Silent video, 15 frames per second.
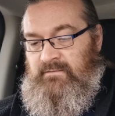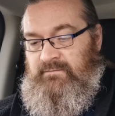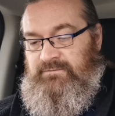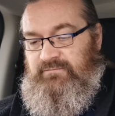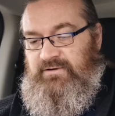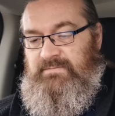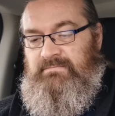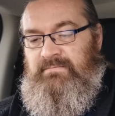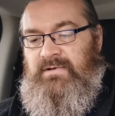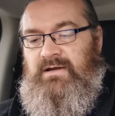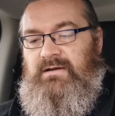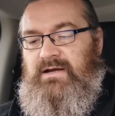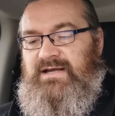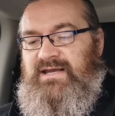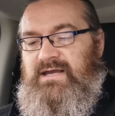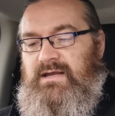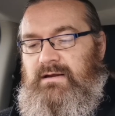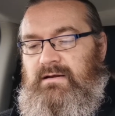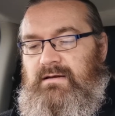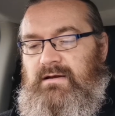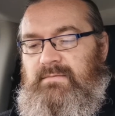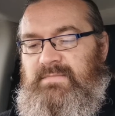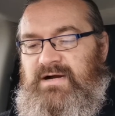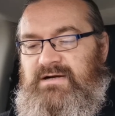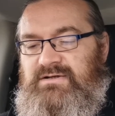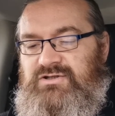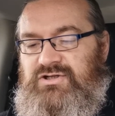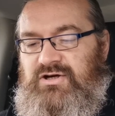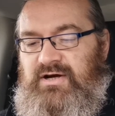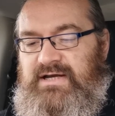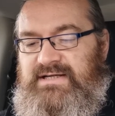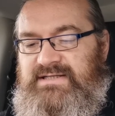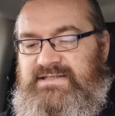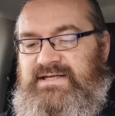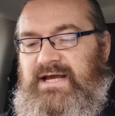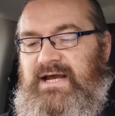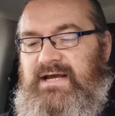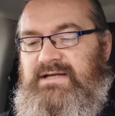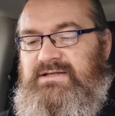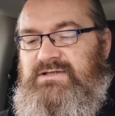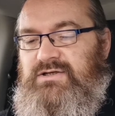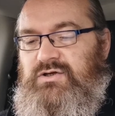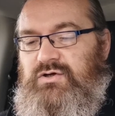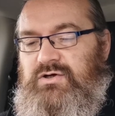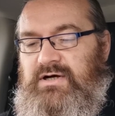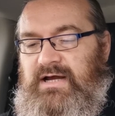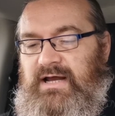Thrym, a king among giants, has your